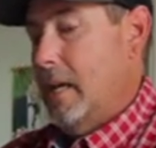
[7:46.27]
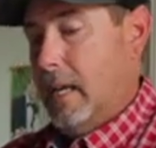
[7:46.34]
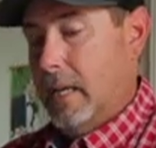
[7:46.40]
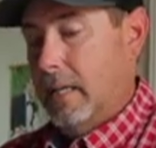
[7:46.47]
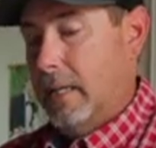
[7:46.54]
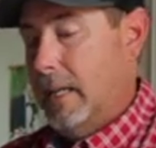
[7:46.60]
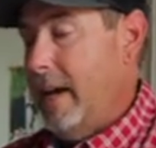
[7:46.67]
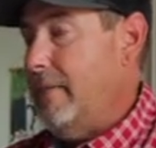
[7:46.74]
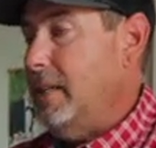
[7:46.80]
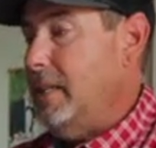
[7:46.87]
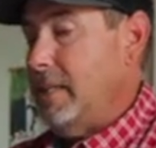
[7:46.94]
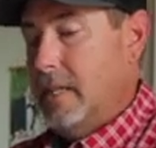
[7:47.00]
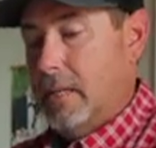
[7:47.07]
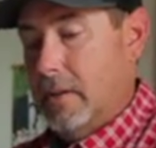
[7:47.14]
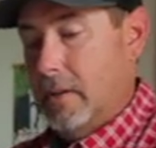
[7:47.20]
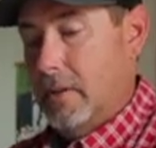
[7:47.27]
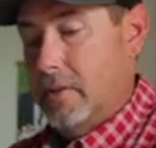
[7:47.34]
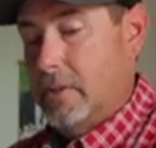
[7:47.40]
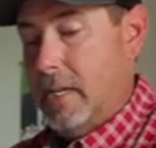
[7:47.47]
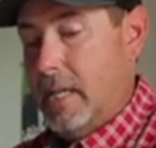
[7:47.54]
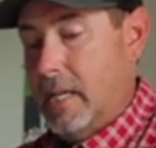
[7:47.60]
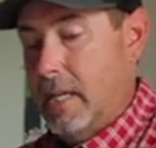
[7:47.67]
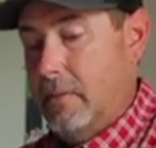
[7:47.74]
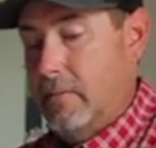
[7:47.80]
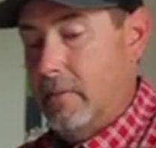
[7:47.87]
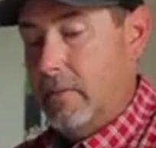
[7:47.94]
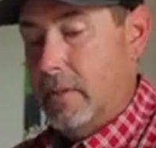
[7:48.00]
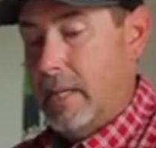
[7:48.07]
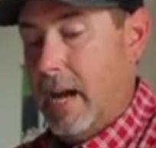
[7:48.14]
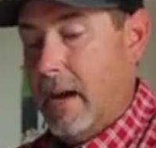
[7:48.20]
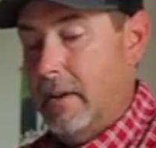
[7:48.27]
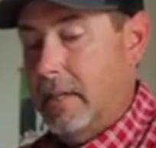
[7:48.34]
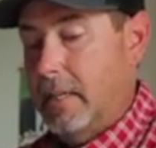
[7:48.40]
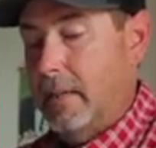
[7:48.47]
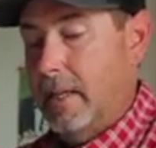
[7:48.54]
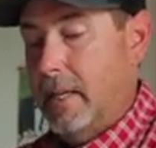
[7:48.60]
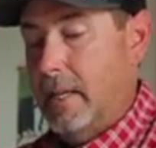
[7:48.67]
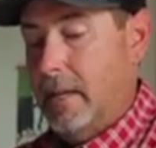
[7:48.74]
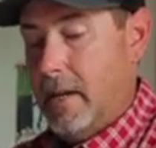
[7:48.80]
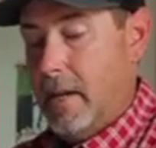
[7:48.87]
In 11 years, he calculated